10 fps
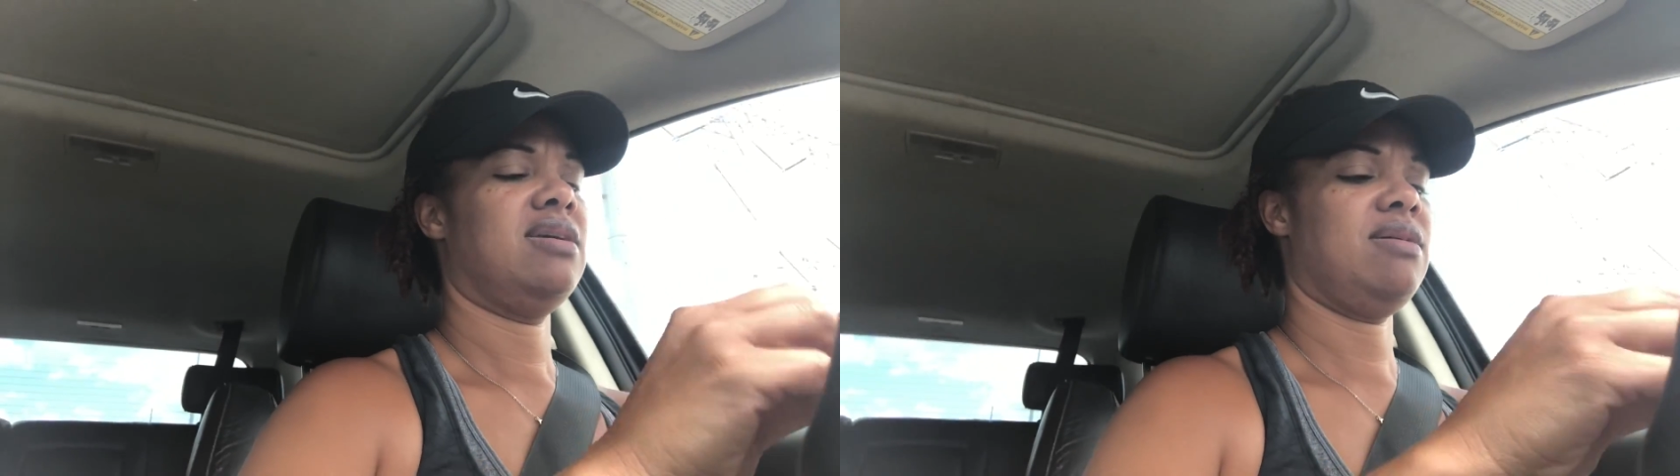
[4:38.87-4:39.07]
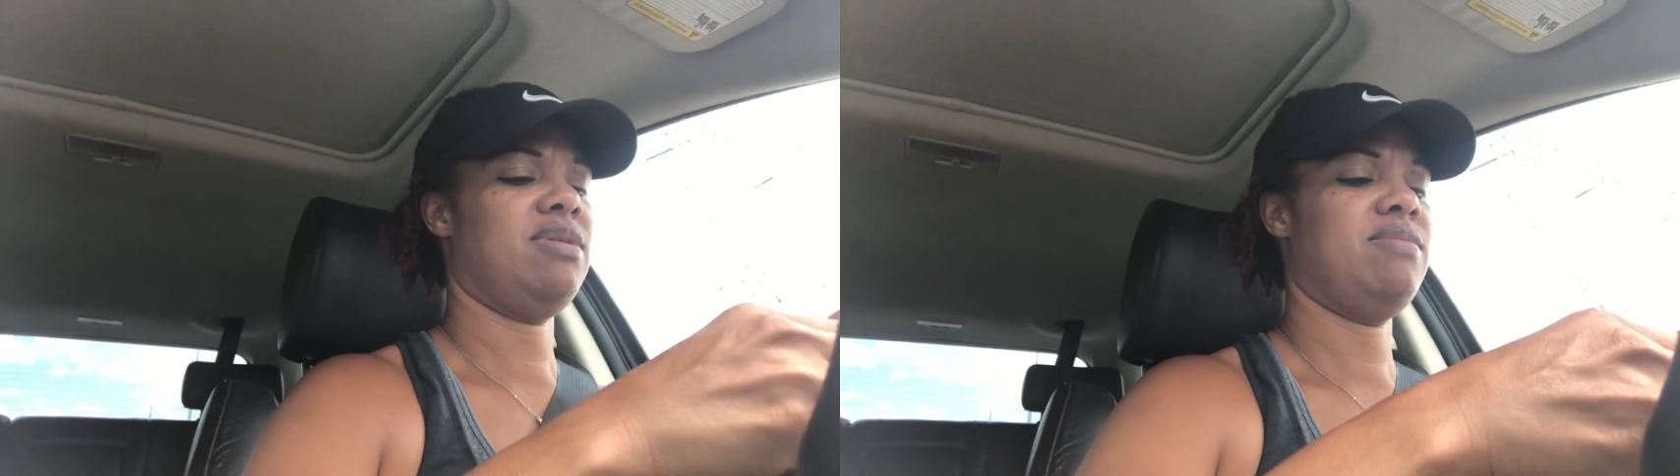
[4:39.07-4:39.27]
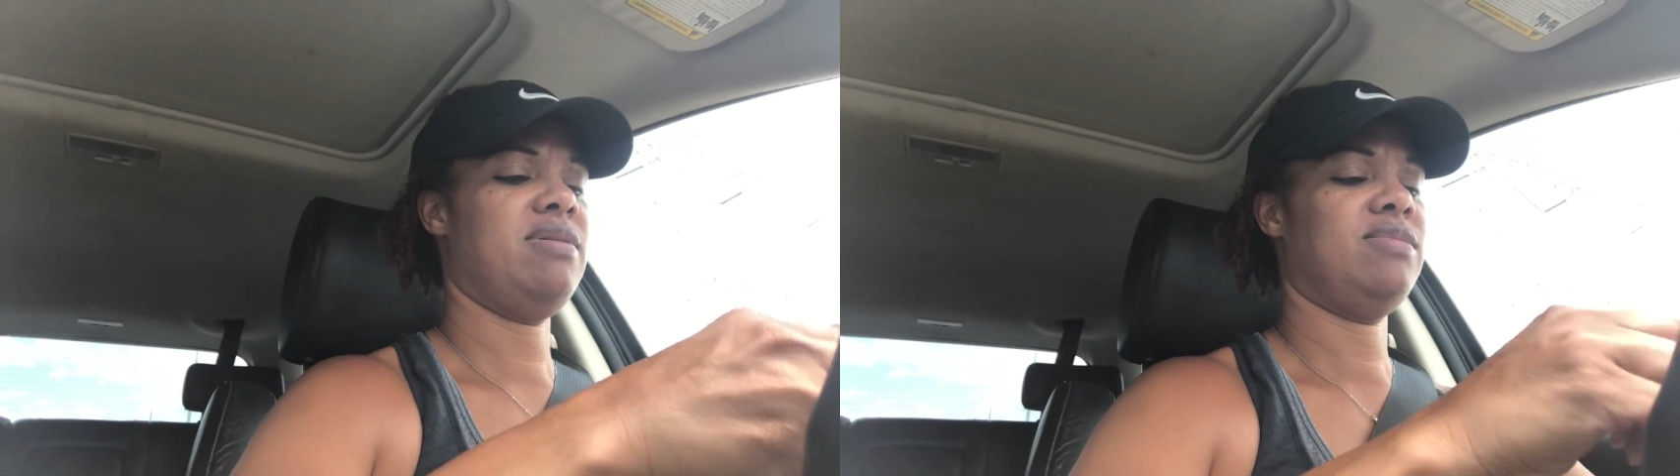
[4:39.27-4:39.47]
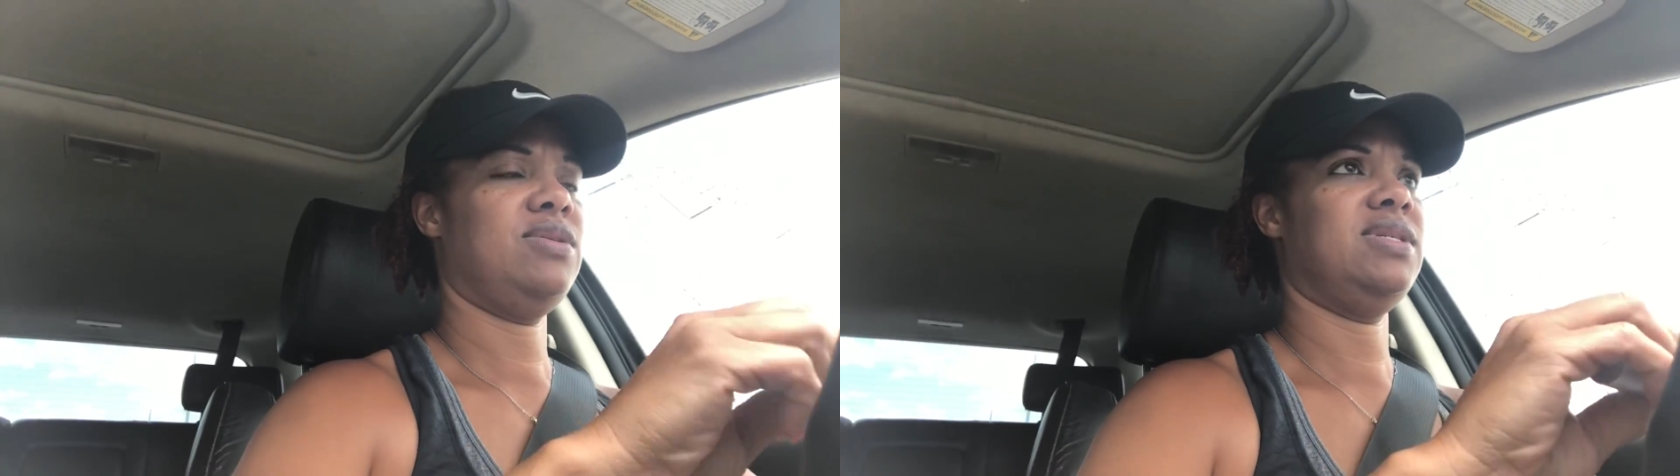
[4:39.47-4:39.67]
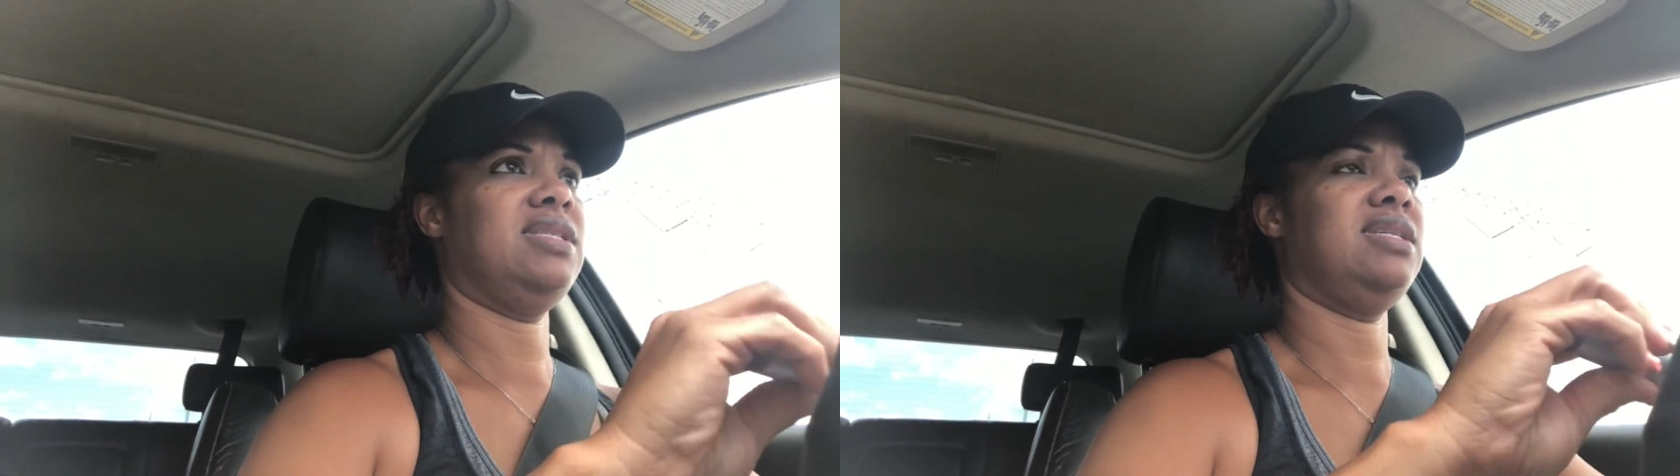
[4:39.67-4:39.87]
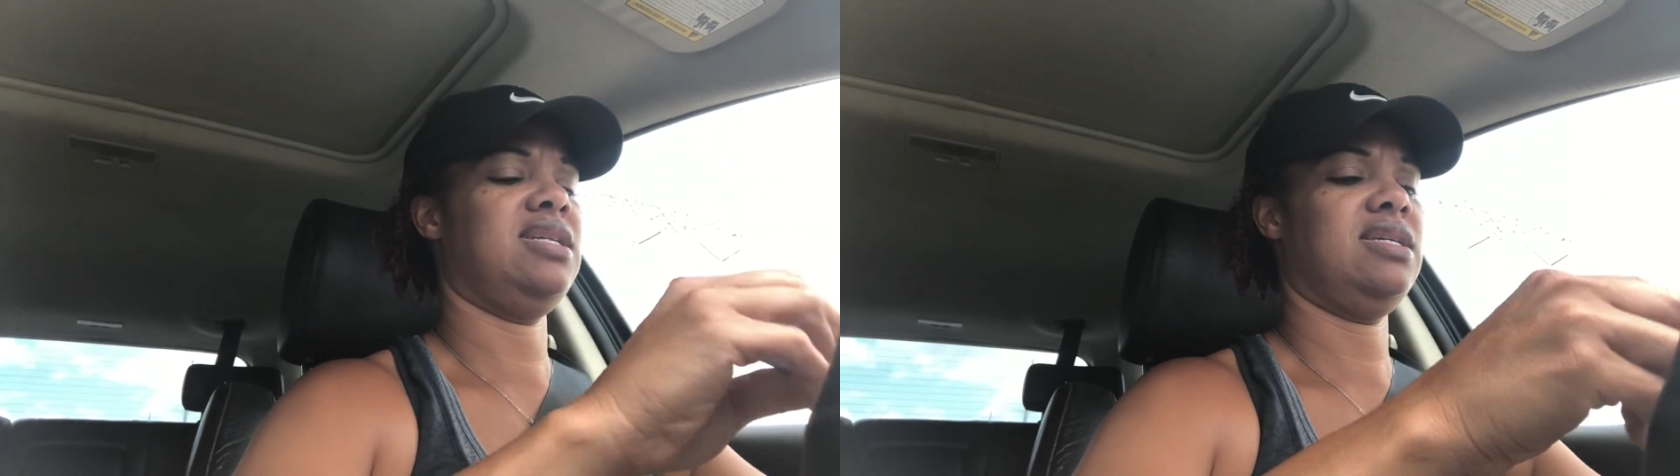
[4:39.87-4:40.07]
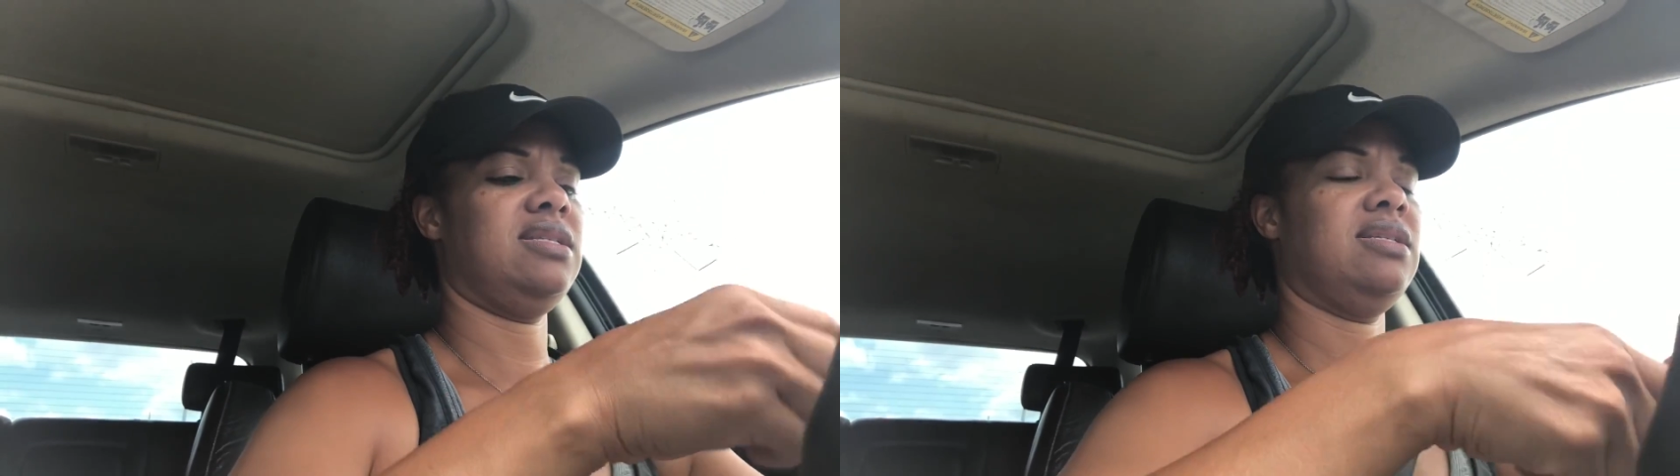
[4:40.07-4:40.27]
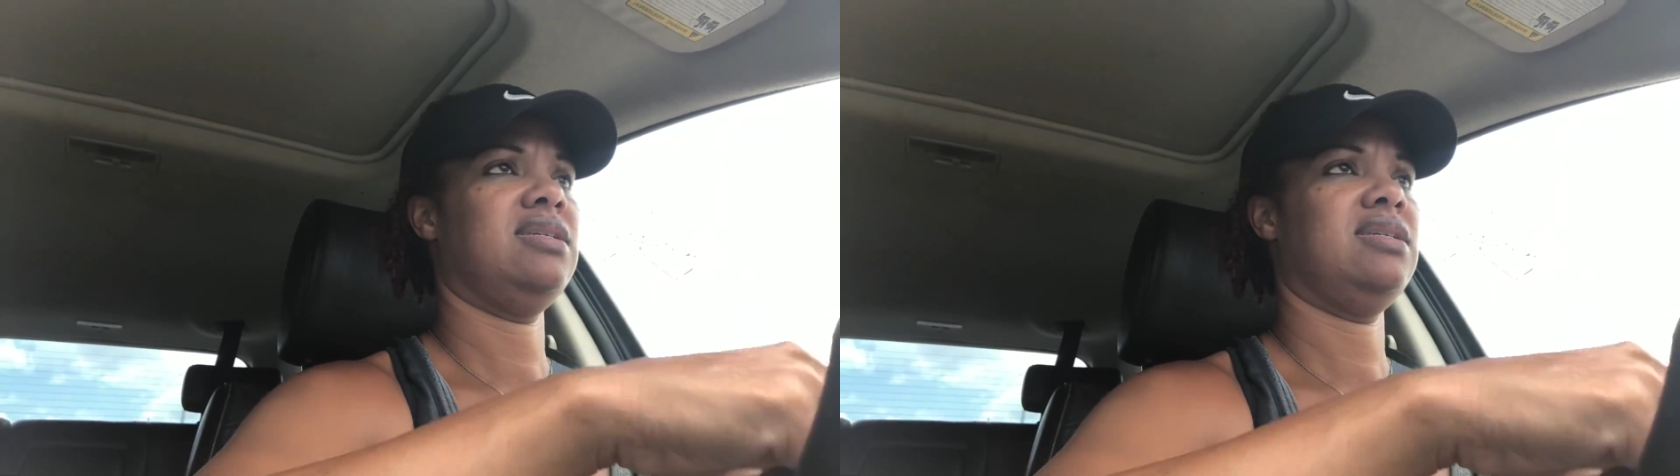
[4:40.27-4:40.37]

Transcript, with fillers: Okay, maybe I'm twisting it.